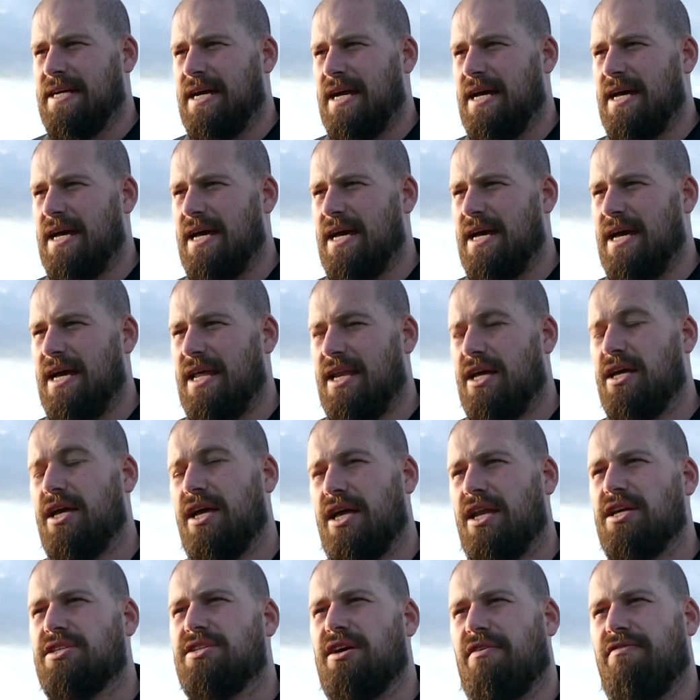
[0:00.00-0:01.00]
in
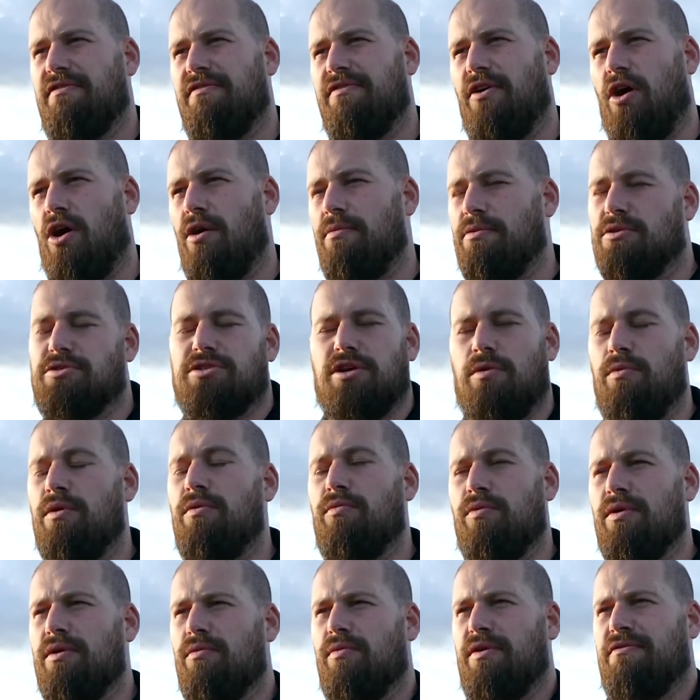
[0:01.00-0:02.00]
a tough environment. So
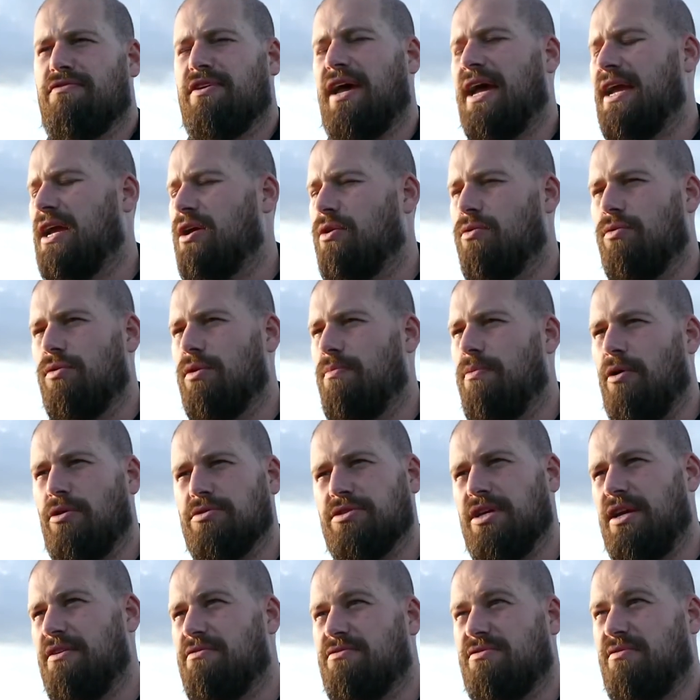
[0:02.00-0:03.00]
we've taken all the
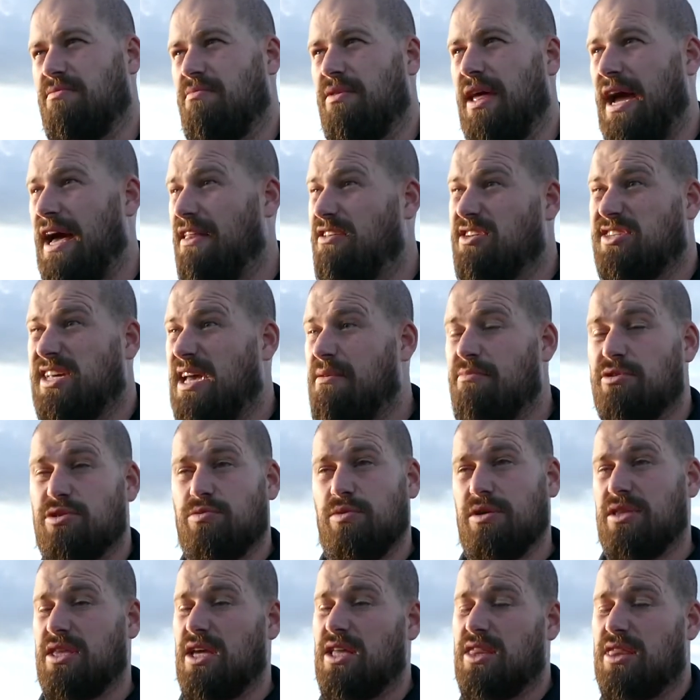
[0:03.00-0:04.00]
positives from that, the same as
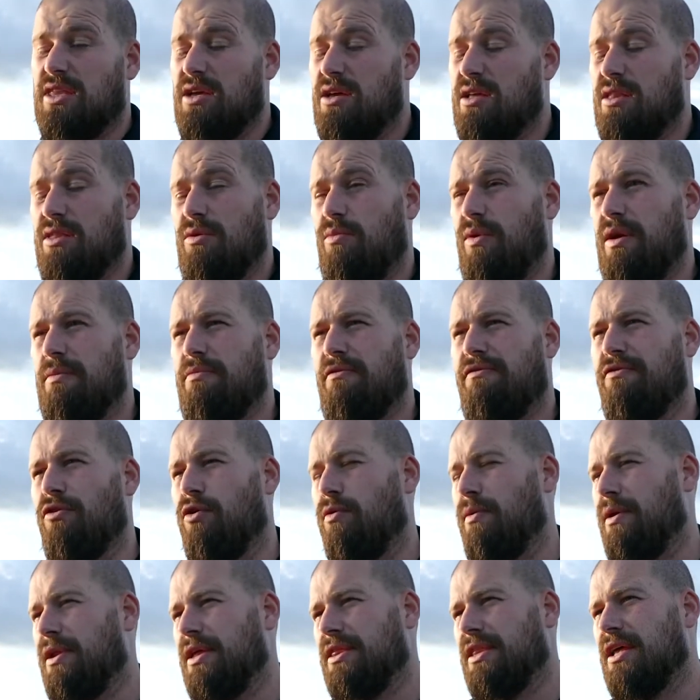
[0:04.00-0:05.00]
we did the week
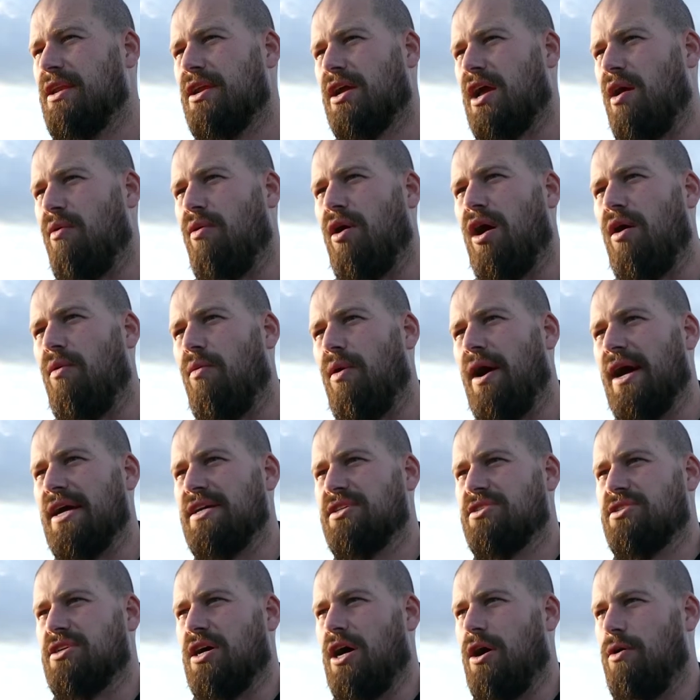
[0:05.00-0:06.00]
before when it didn't go our way.
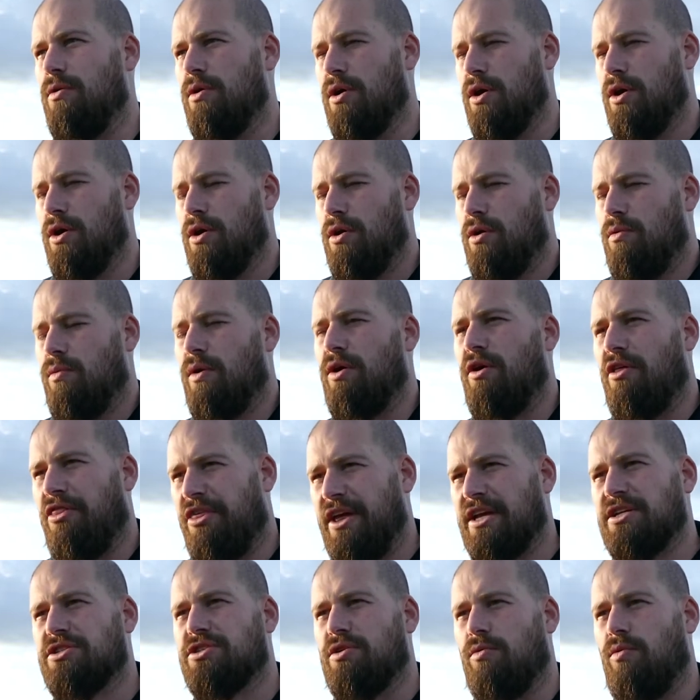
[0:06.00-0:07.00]
So we've got
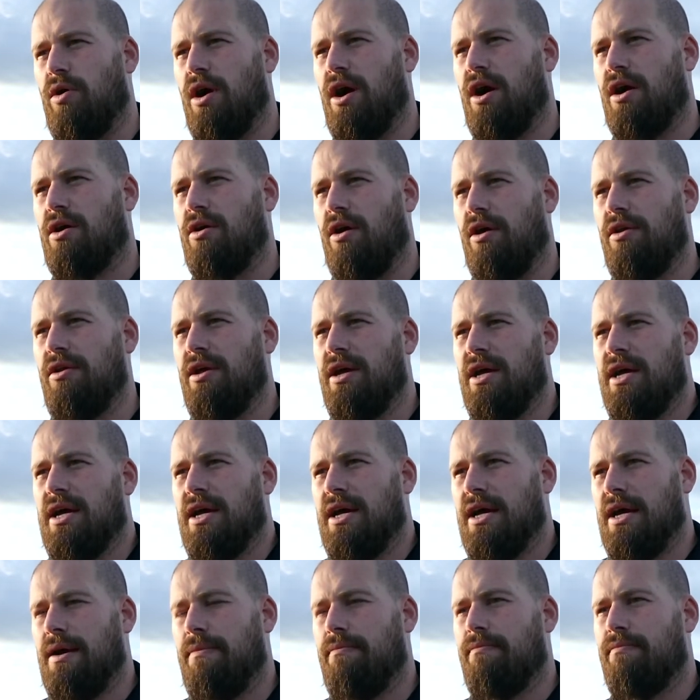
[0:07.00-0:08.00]
things to work on,
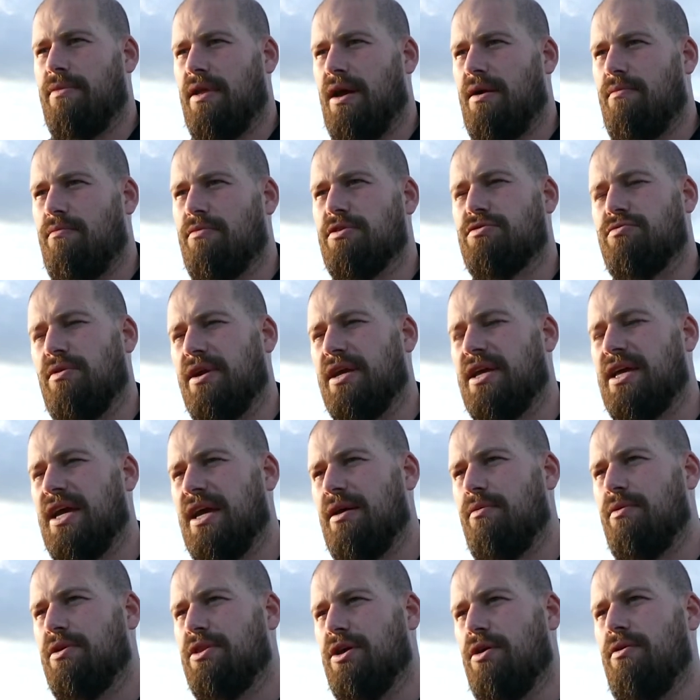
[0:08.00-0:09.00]
and was really key
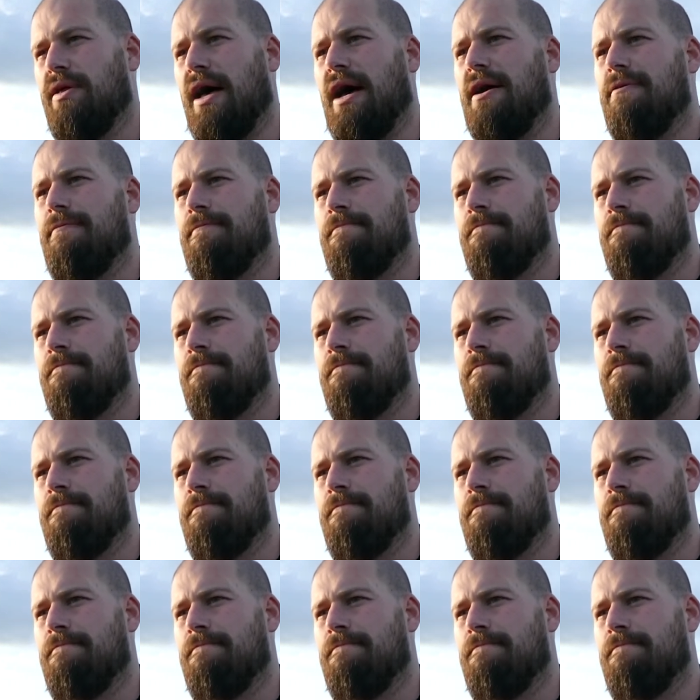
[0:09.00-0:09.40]
that we do that.